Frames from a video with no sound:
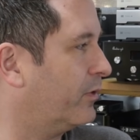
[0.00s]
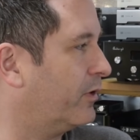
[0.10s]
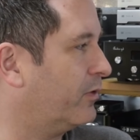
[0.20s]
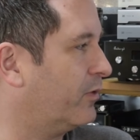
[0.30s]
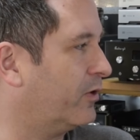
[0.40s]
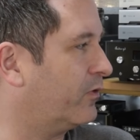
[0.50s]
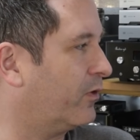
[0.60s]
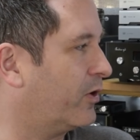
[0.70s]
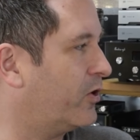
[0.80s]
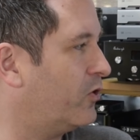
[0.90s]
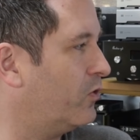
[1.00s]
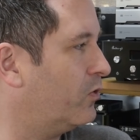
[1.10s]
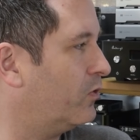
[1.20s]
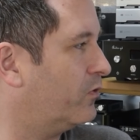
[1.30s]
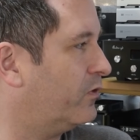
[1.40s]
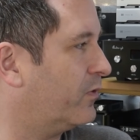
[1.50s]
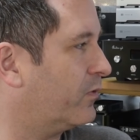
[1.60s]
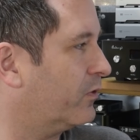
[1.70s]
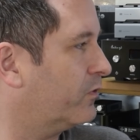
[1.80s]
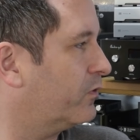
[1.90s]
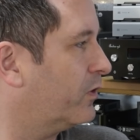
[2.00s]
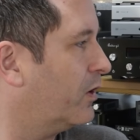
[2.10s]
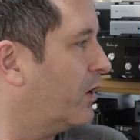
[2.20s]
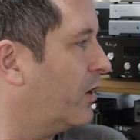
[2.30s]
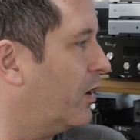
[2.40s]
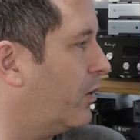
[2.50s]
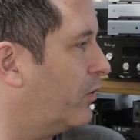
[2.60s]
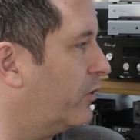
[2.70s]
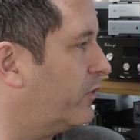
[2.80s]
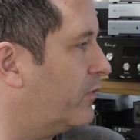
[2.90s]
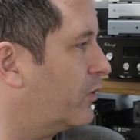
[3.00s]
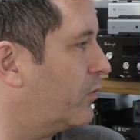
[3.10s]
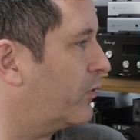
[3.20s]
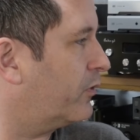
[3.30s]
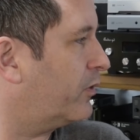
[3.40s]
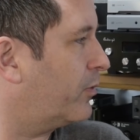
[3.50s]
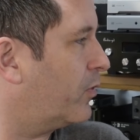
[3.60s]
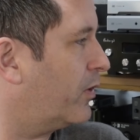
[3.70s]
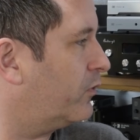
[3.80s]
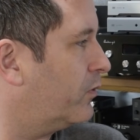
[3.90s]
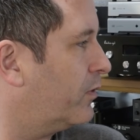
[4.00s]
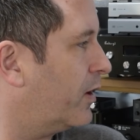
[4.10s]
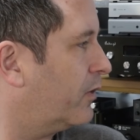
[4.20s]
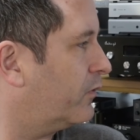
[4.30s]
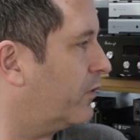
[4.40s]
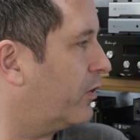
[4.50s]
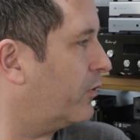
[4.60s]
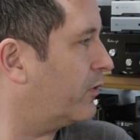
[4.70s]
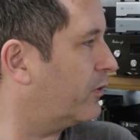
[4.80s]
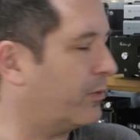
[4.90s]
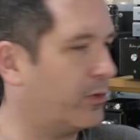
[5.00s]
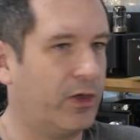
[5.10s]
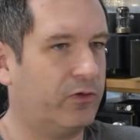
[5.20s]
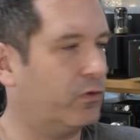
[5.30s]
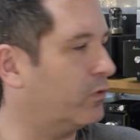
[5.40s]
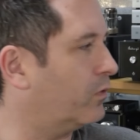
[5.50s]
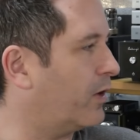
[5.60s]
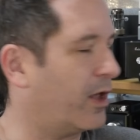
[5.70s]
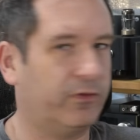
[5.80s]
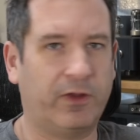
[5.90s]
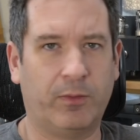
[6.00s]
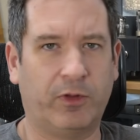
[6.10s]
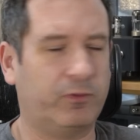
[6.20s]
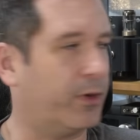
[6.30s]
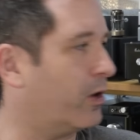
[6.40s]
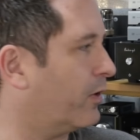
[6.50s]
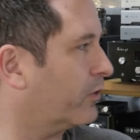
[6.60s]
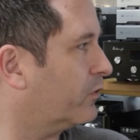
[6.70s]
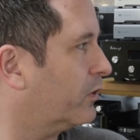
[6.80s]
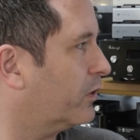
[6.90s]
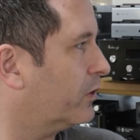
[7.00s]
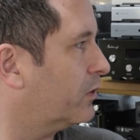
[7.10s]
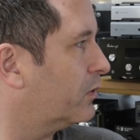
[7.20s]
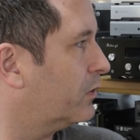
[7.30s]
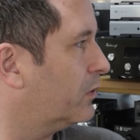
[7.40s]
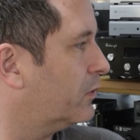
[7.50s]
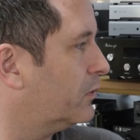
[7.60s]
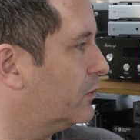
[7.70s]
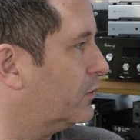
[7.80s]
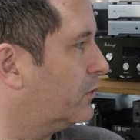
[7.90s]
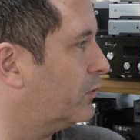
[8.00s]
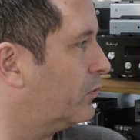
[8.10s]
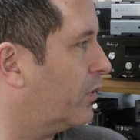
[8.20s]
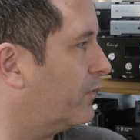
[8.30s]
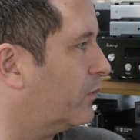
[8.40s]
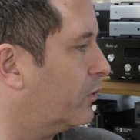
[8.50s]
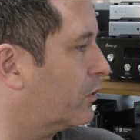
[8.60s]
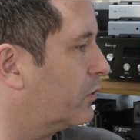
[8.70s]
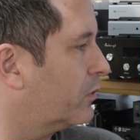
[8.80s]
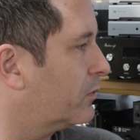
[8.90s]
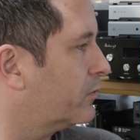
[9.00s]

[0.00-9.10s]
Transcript: It's a huge difference. Let's have a look at what the WA2 has. I don't think the WA2 has that much power, actually. We'll have a look.